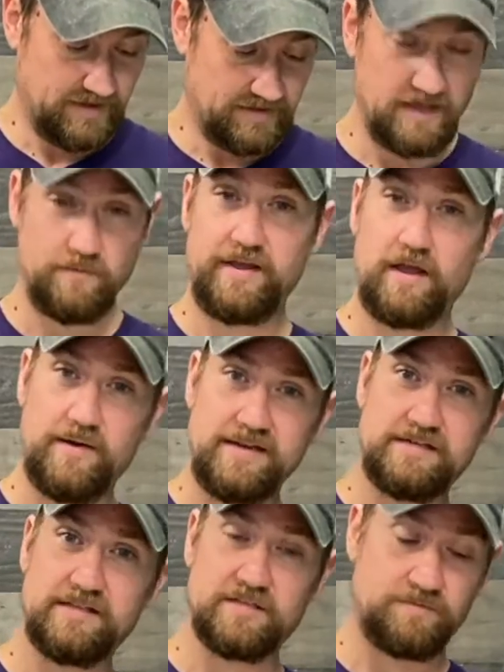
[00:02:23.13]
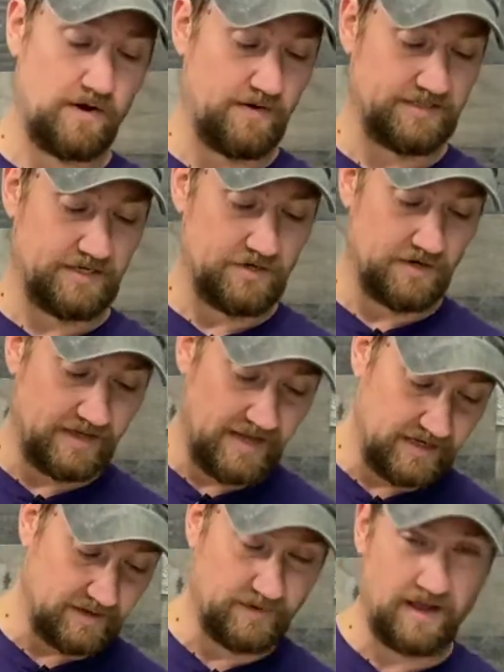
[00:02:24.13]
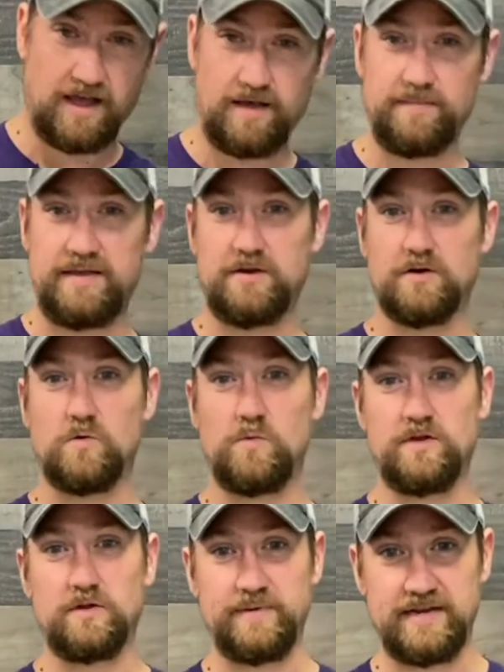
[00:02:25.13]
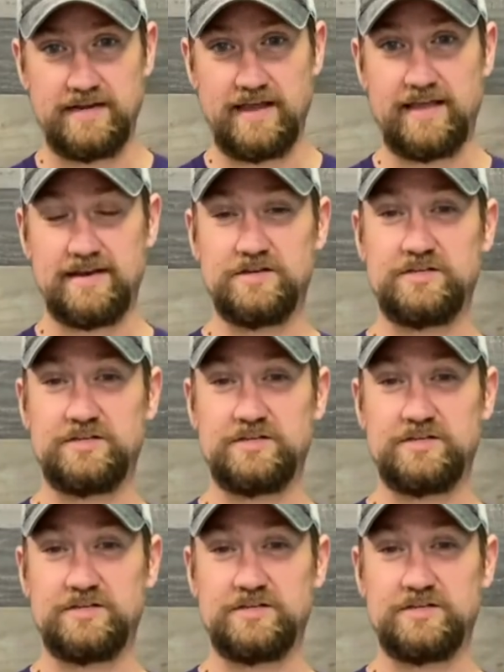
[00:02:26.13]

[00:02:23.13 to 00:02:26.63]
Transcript: Then we go into this part where it says, your kingdom come and your will be done.